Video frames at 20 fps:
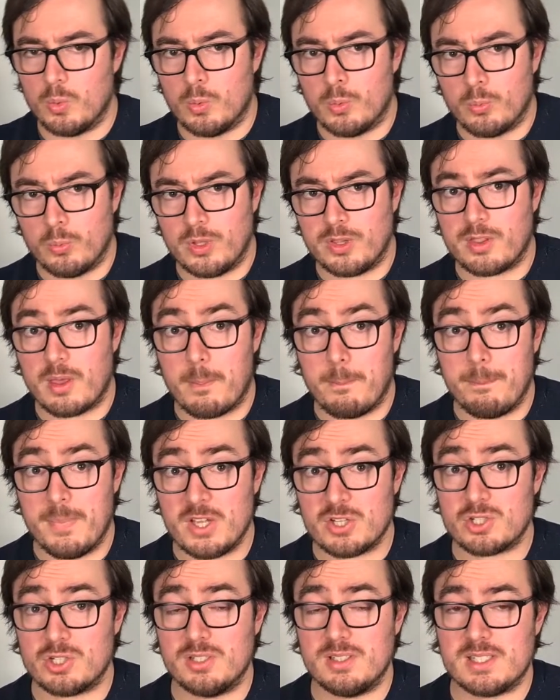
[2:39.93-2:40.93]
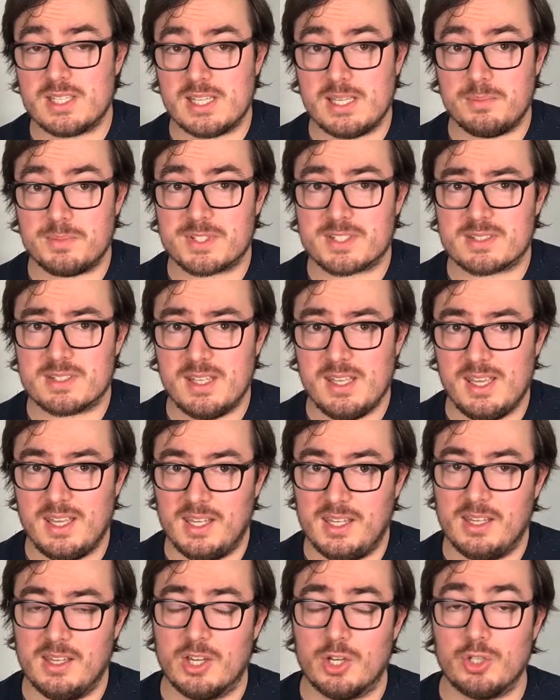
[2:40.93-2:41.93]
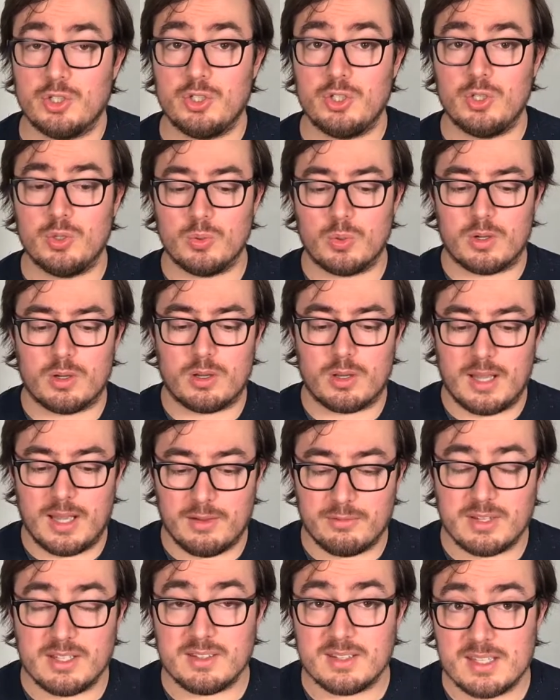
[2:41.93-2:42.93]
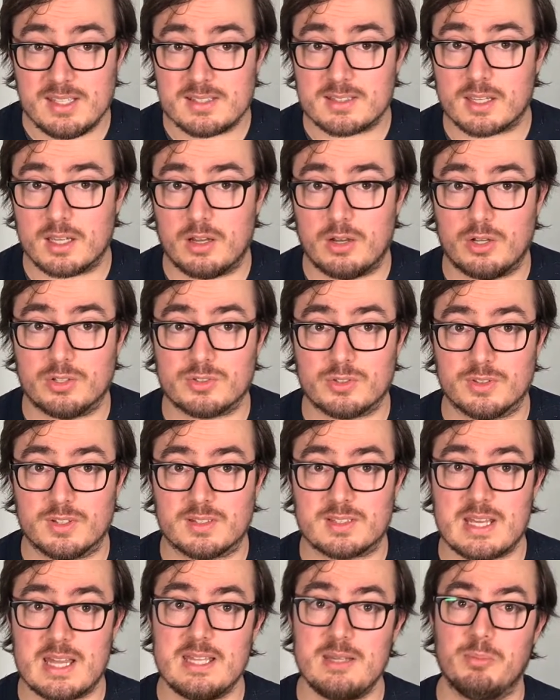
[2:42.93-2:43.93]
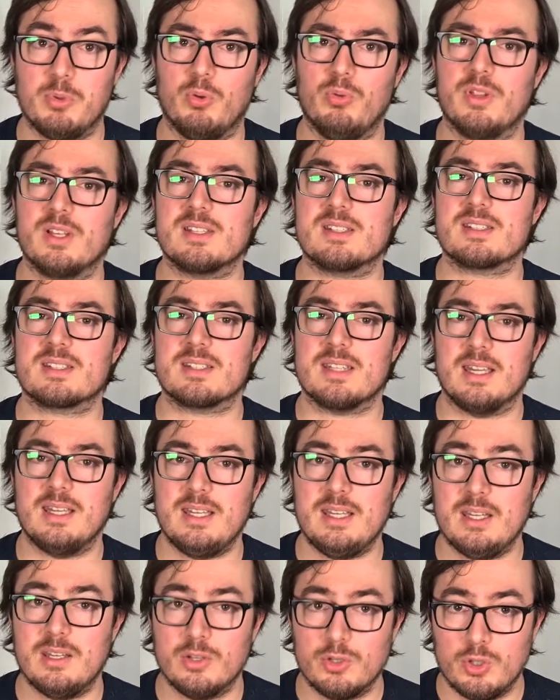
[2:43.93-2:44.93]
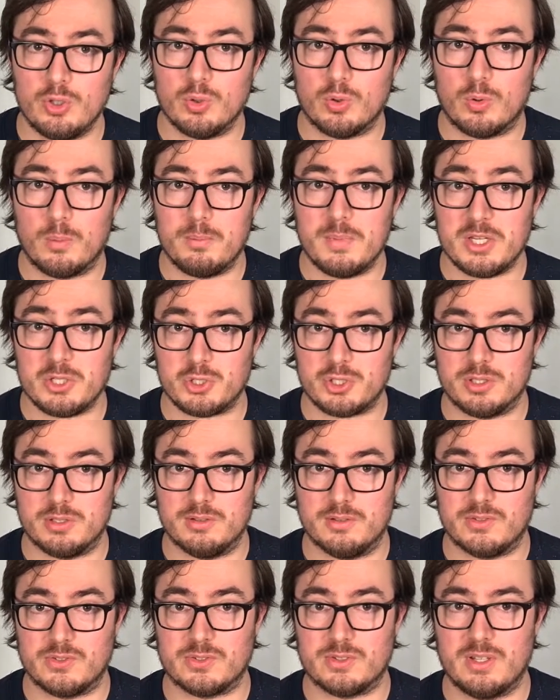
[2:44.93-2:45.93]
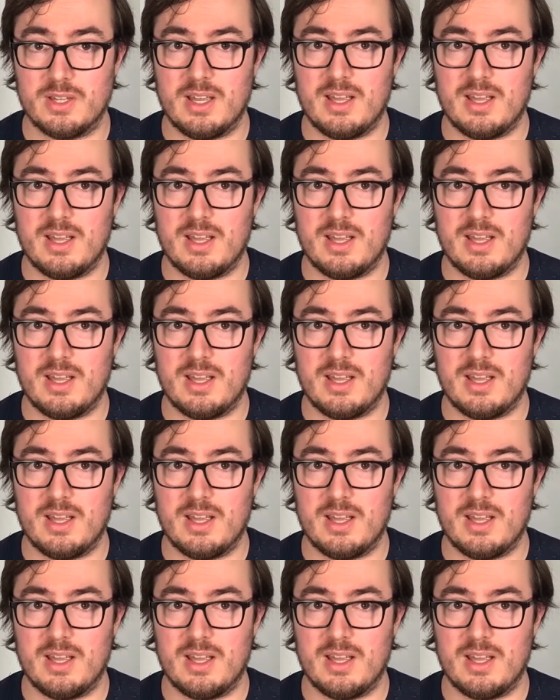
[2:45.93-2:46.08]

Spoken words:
With Mission Deep Sea, you are having these cards on the table that say your missions.